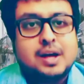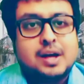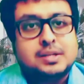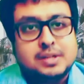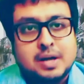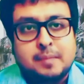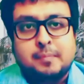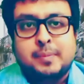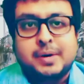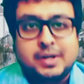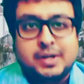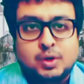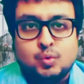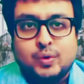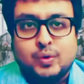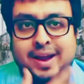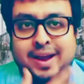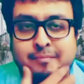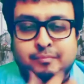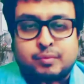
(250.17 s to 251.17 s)
Number
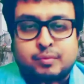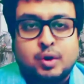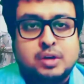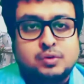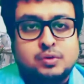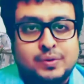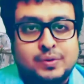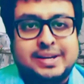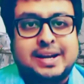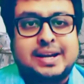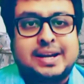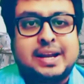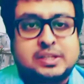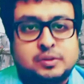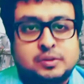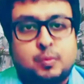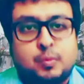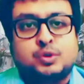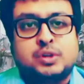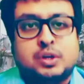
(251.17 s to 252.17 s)
two, employees will get
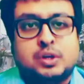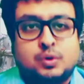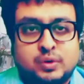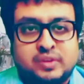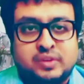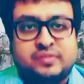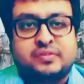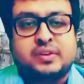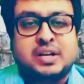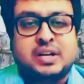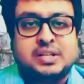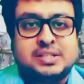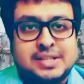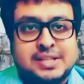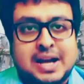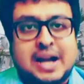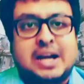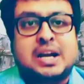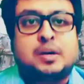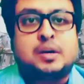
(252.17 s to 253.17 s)
exposure to different
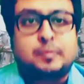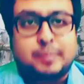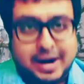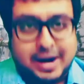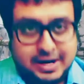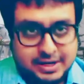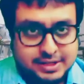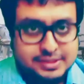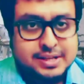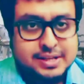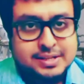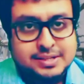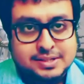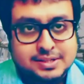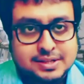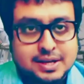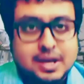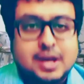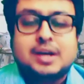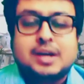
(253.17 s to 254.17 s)
standard
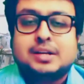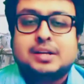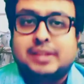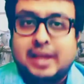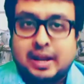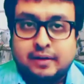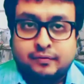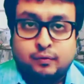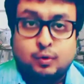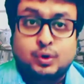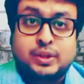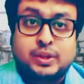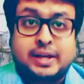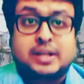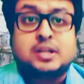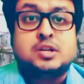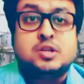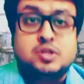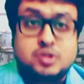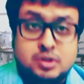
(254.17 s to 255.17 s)
practices. Therefore, they
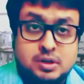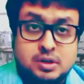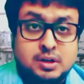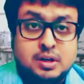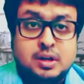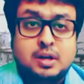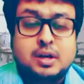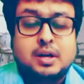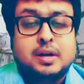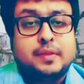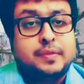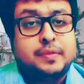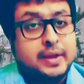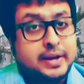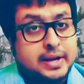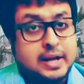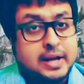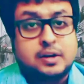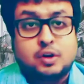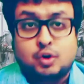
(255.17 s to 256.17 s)
can learn,
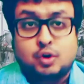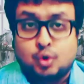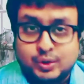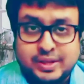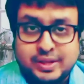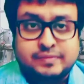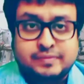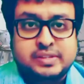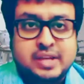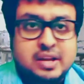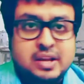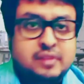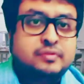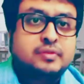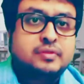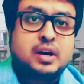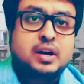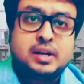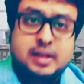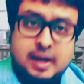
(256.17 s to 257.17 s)
they can grow themselves.
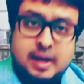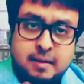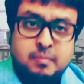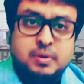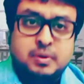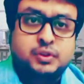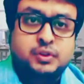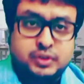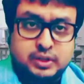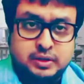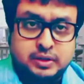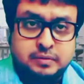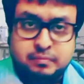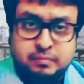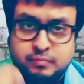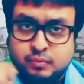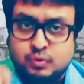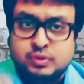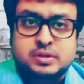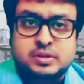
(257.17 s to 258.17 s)
Number three,
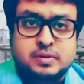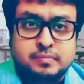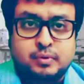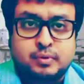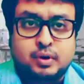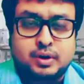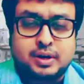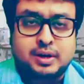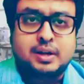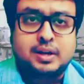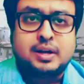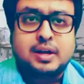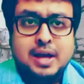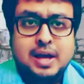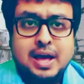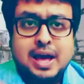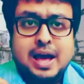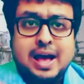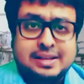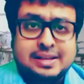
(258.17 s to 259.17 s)
most important,
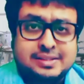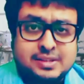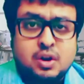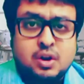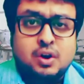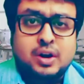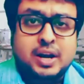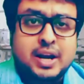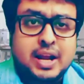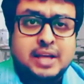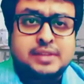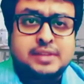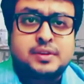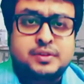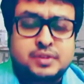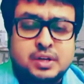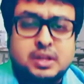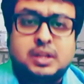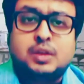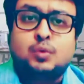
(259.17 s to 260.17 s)
as an
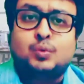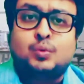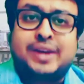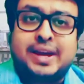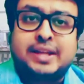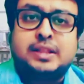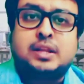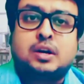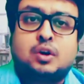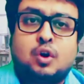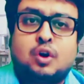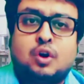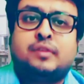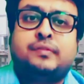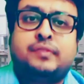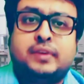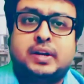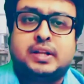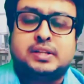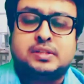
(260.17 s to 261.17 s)
organization, you gain the
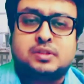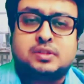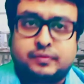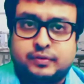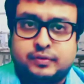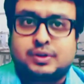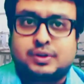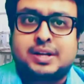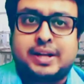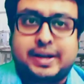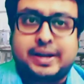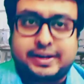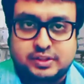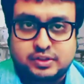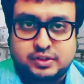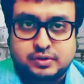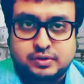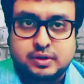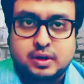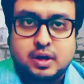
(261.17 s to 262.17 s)
confidence of your
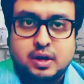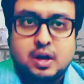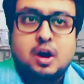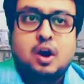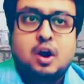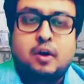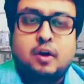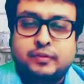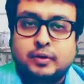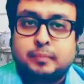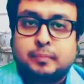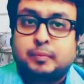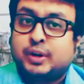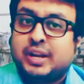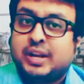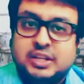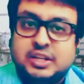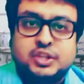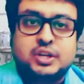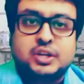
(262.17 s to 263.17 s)
clients, of your
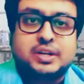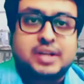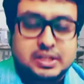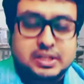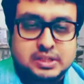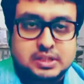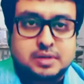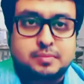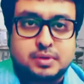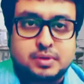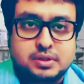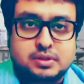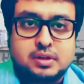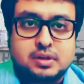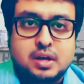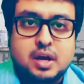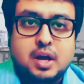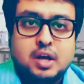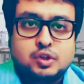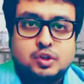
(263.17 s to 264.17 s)
potential
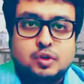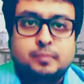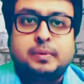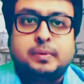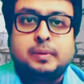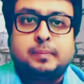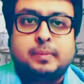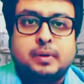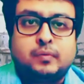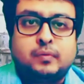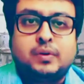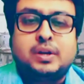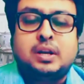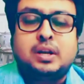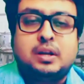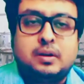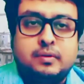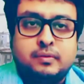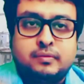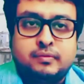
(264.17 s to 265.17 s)
customers. So people
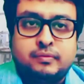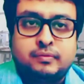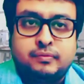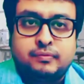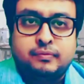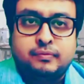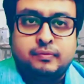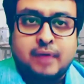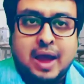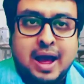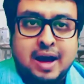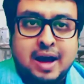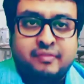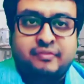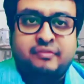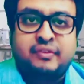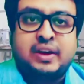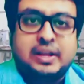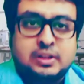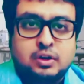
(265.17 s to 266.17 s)
will
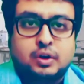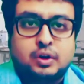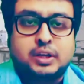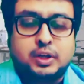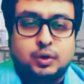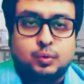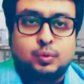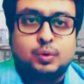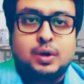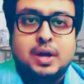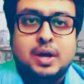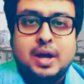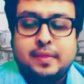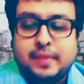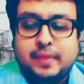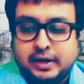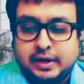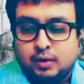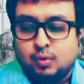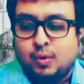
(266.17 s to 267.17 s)
have faith on you
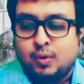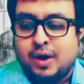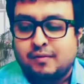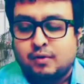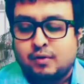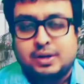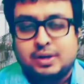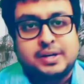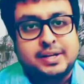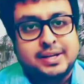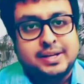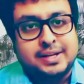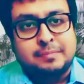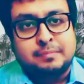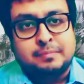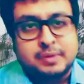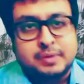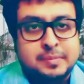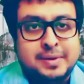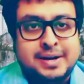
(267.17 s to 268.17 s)
that you have already
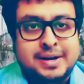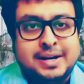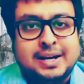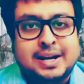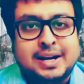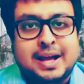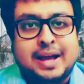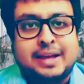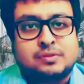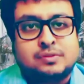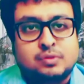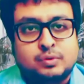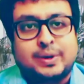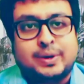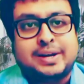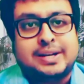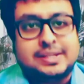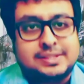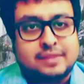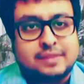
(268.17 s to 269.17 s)
implemented ISO
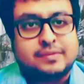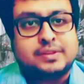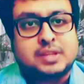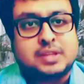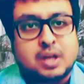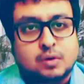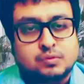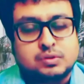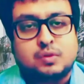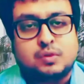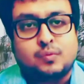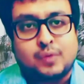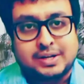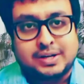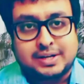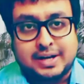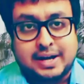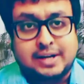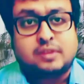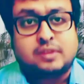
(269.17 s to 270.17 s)

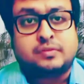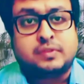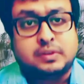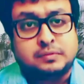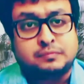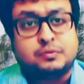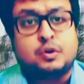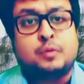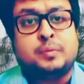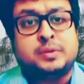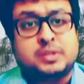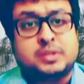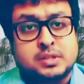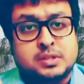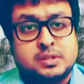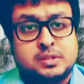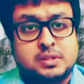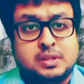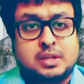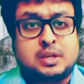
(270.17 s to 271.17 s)
27001 kind of
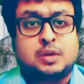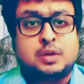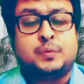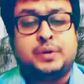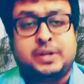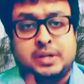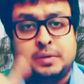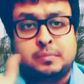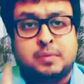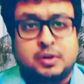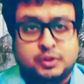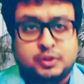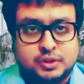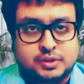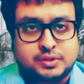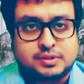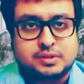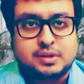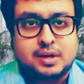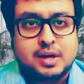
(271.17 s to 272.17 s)
information security
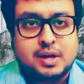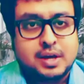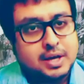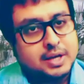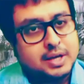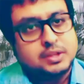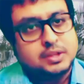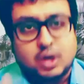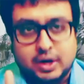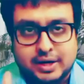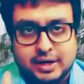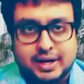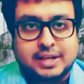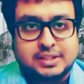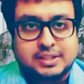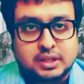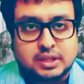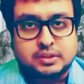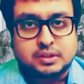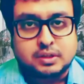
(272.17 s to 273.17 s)
measures in the
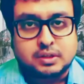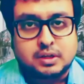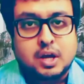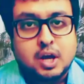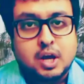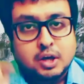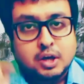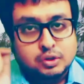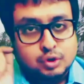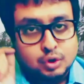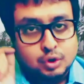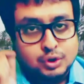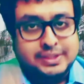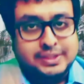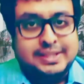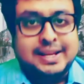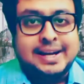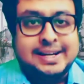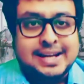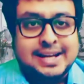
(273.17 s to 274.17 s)
organization. So
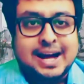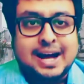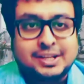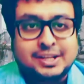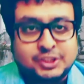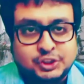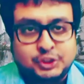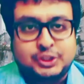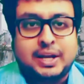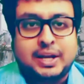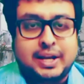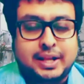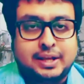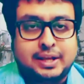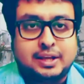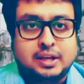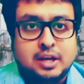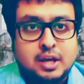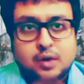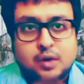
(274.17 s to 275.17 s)
data
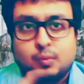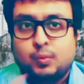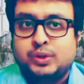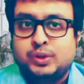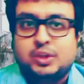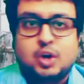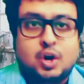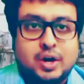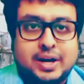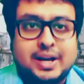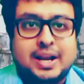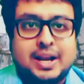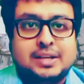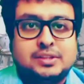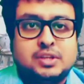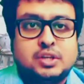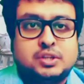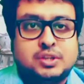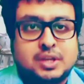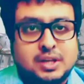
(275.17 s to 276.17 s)
sharing with the
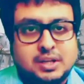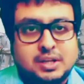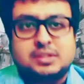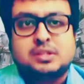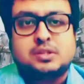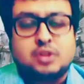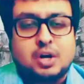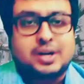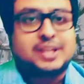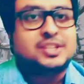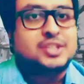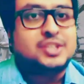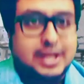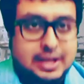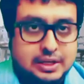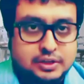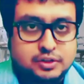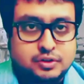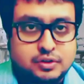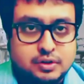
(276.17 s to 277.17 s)
organization is not a
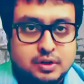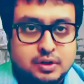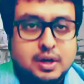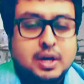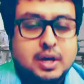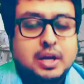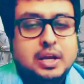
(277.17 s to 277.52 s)
challenge.